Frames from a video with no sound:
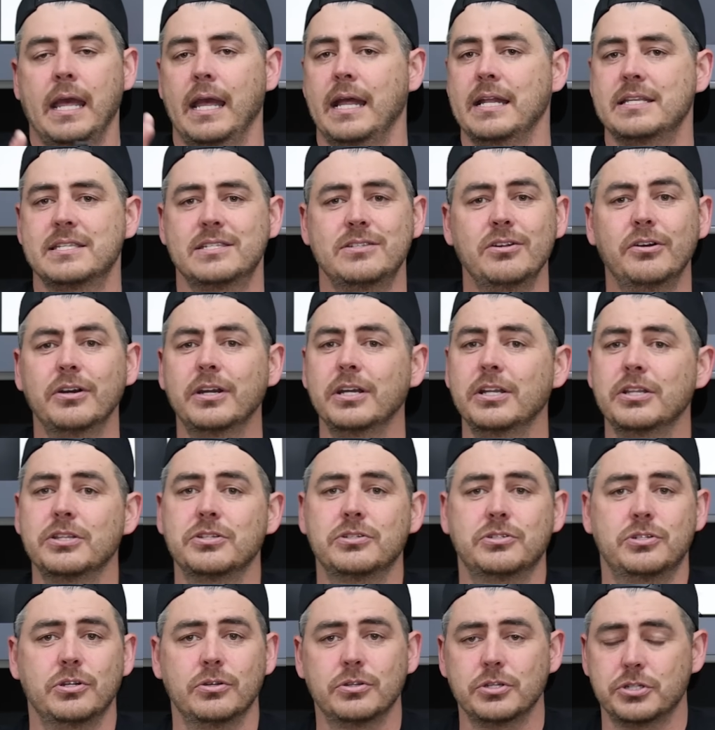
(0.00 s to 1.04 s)
It's still gonna
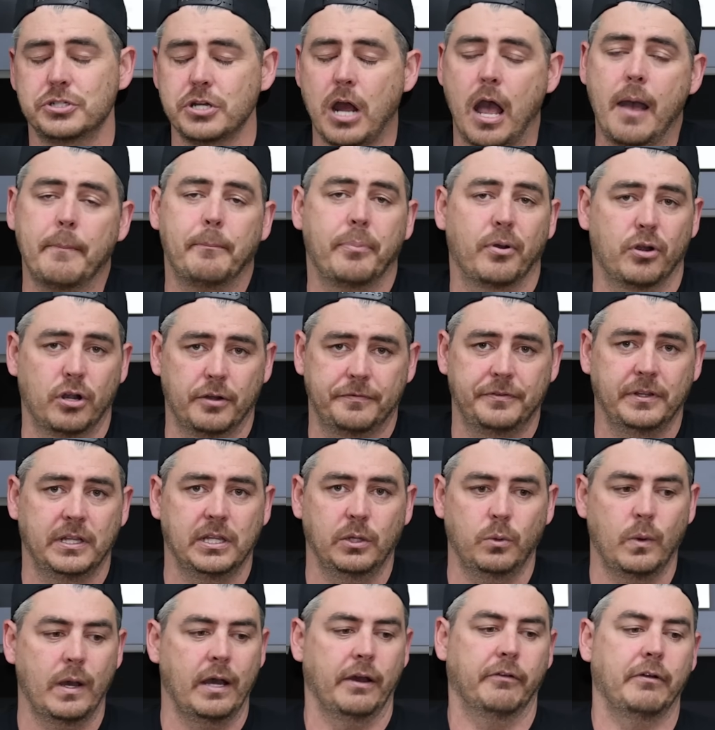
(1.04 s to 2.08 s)
do the job
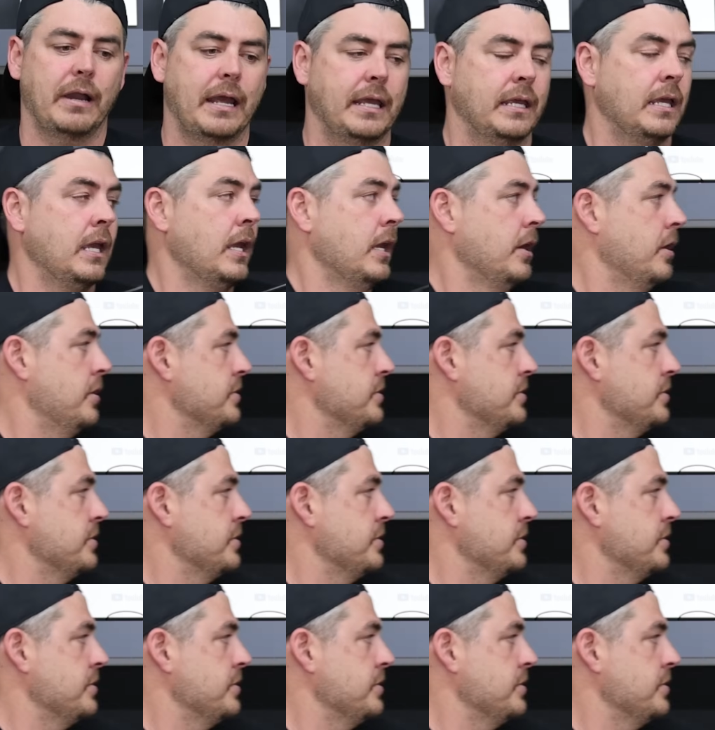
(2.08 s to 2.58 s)
perfectly well, right?